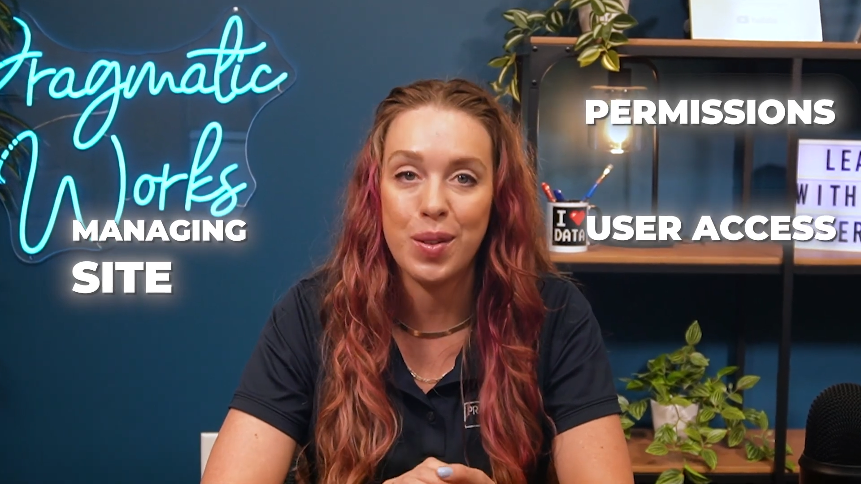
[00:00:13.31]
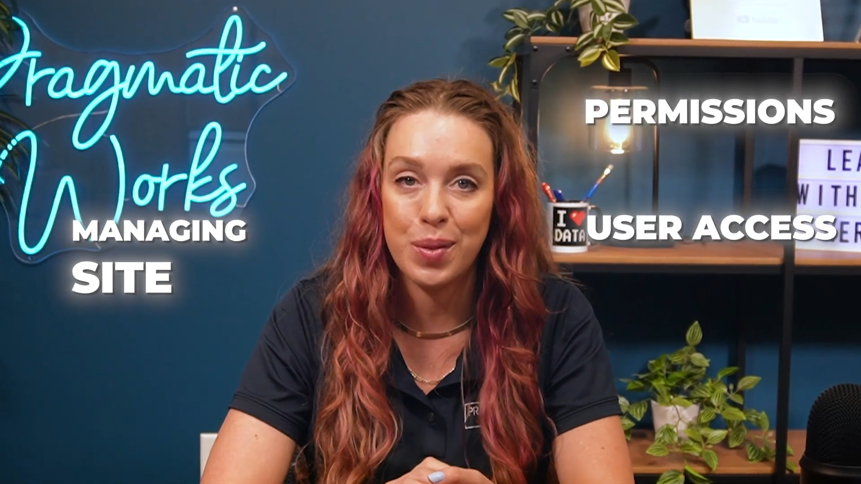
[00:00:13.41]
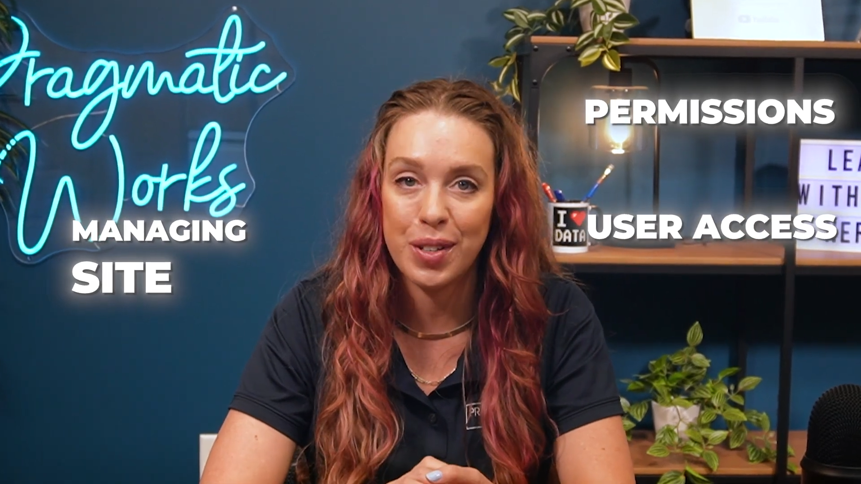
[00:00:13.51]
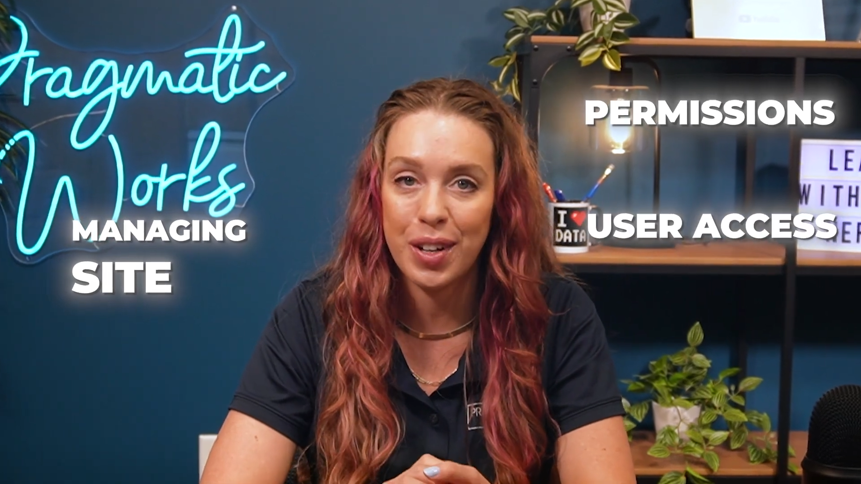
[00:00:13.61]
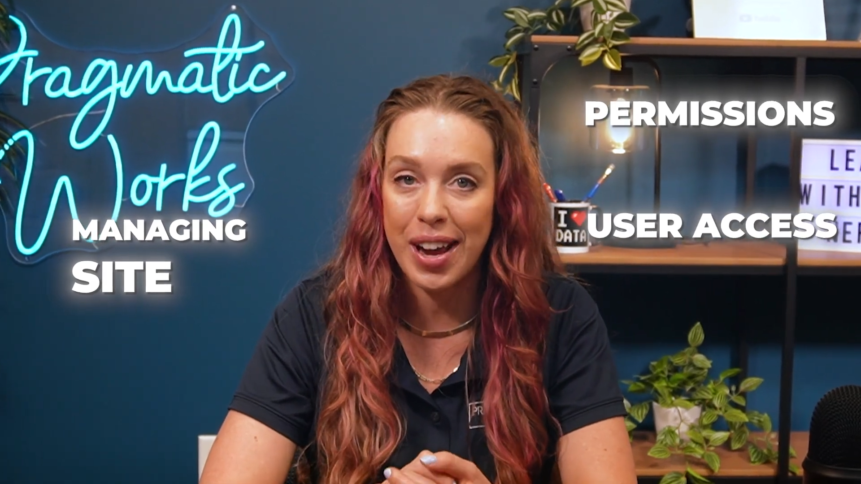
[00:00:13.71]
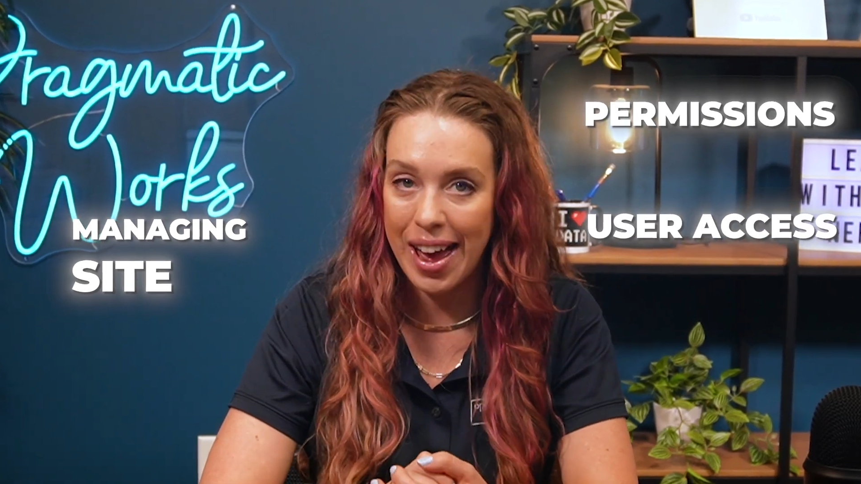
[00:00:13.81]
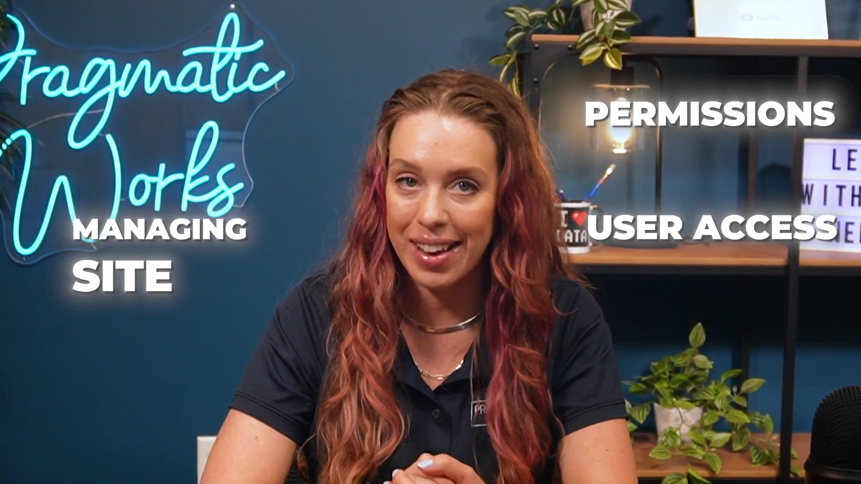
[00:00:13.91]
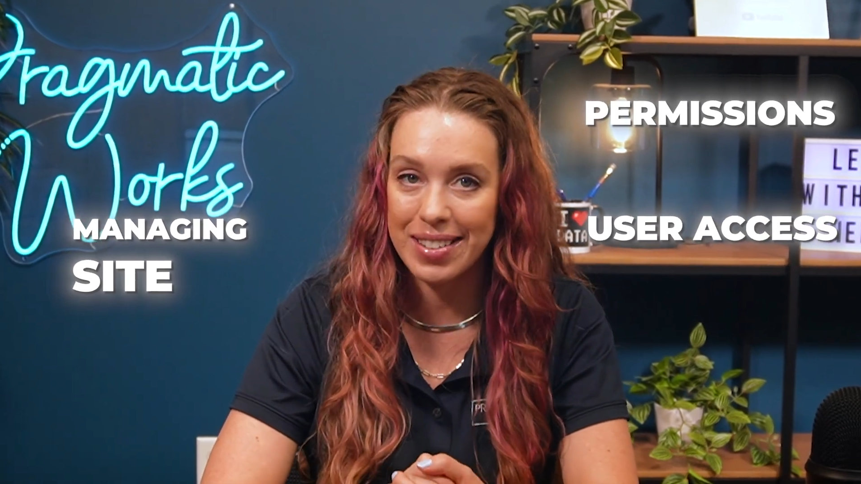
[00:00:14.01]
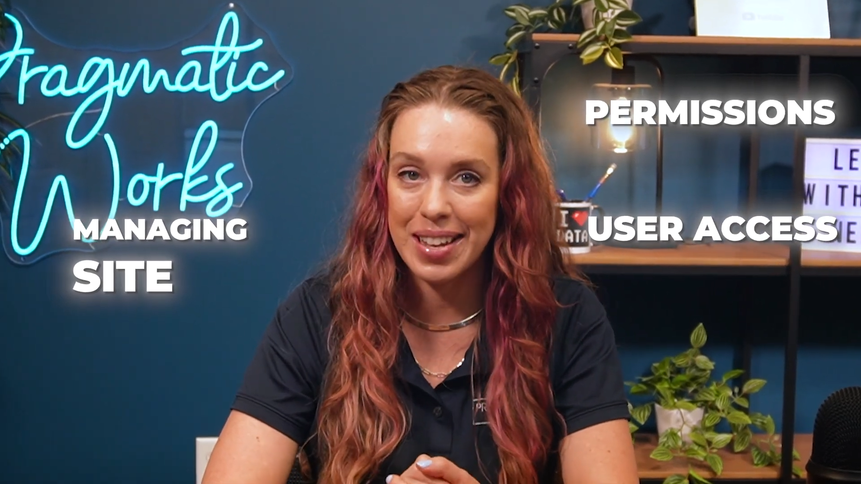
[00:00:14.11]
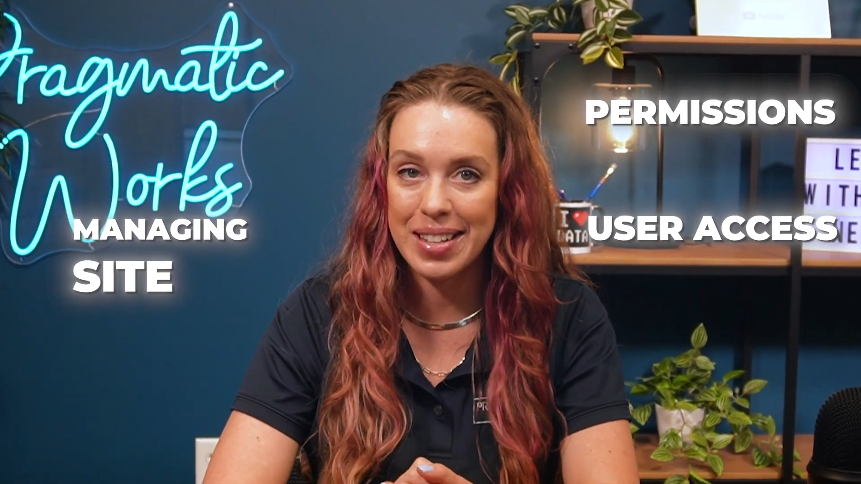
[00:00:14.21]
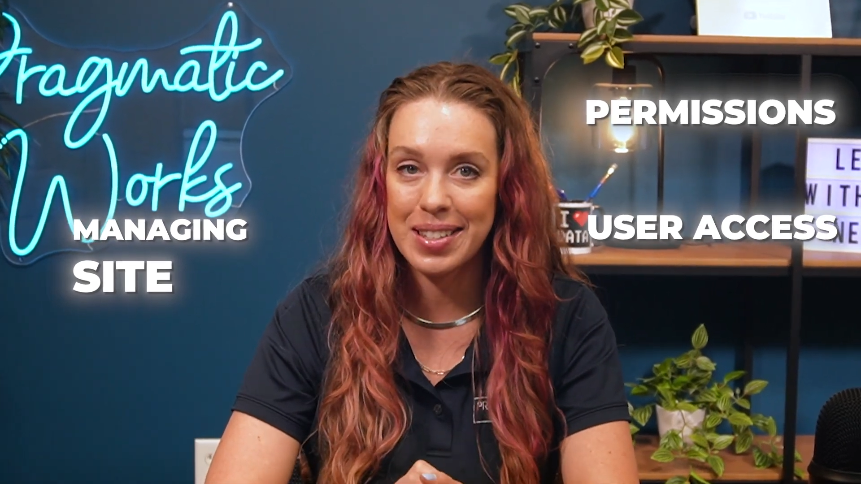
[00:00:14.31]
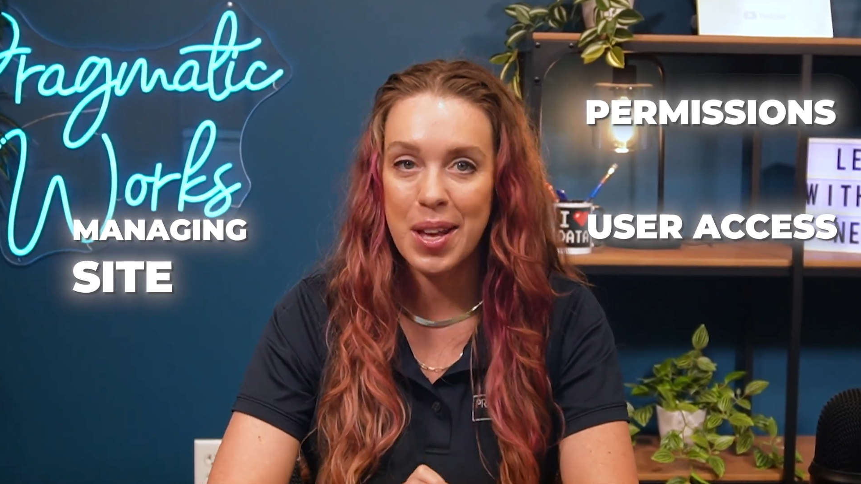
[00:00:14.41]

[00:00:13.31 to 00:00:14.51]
user access.